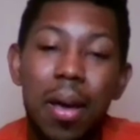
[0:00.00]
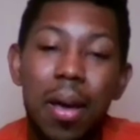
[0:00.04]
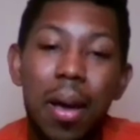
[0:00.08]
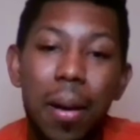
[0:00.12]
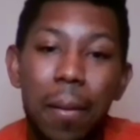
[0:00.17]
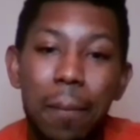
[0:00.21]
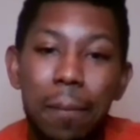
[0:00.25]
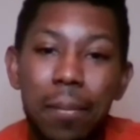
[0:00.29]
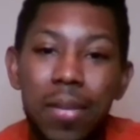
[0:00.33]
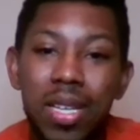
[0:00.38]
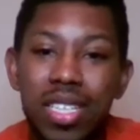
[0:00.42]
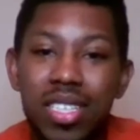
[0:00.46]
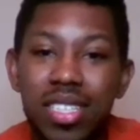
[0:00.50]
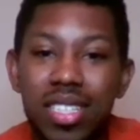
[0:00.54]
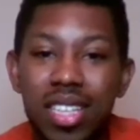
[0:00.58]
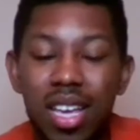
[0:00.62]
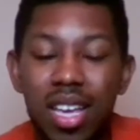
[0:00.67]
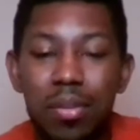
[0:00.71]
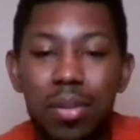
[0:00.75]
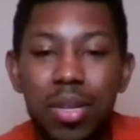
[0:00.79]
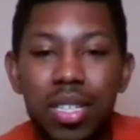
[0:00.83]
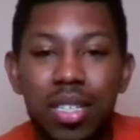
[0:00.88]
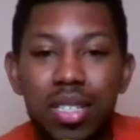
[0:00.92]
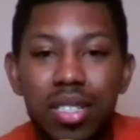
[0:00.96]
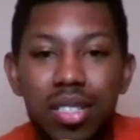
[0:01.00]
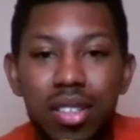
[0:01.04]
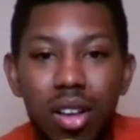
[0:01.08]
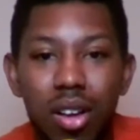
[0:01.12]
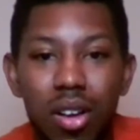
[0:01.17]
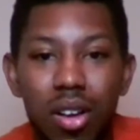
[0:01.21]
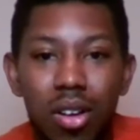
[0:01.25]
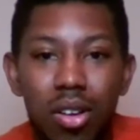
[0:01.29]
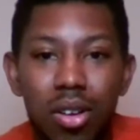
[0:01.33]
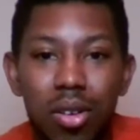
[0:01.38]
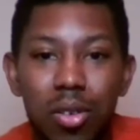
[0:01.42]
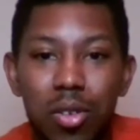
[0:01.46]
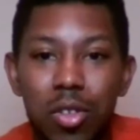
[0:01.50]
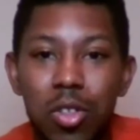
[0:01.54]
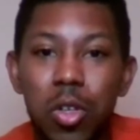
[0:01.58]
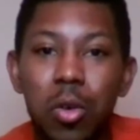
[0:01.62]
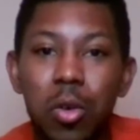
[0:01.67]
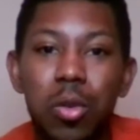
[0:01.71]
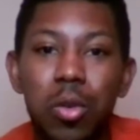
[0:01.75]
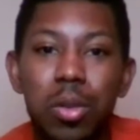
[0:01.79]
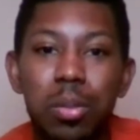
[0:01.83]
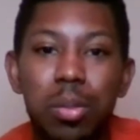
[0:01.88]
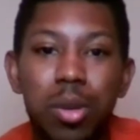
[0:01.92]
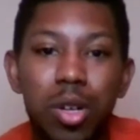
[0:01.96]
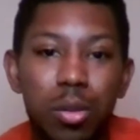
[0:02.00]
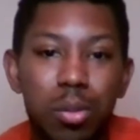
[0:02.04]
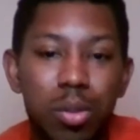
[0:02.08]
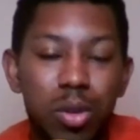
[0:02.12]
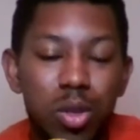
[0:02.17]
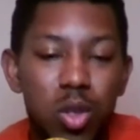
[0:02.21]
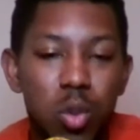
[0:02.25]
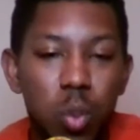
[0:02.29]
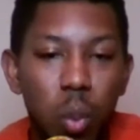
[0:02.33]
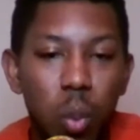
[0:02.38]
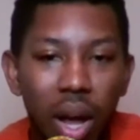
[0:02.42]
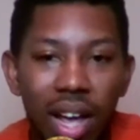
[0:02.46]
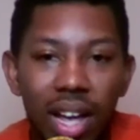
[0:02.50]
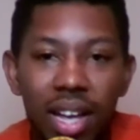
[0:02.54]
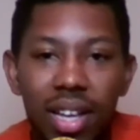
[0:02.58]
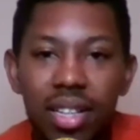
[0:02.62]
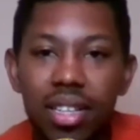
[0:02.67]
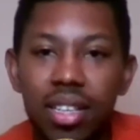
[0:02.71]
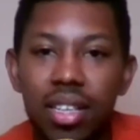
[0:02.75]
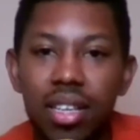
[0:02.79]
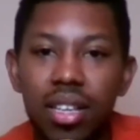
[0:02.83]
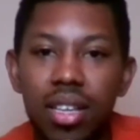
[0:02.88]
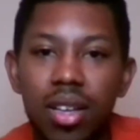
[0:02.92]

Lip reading: mixtape and his song, with Purple Swag,